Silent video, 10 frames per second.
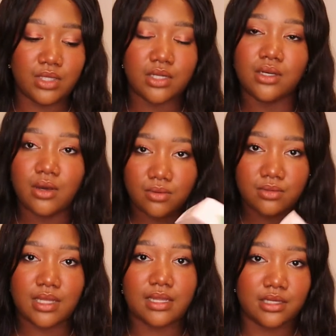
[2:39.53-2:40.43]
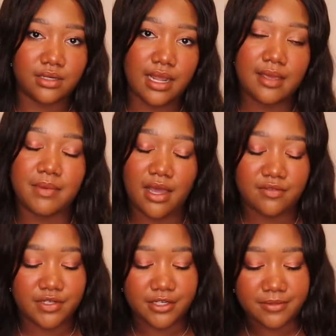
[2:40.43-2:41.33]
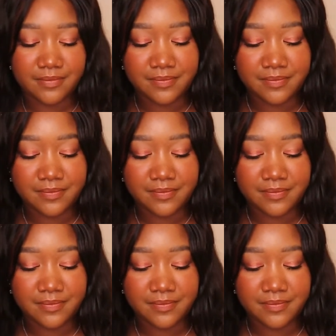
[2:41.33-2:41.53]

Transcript: the note that they're named after.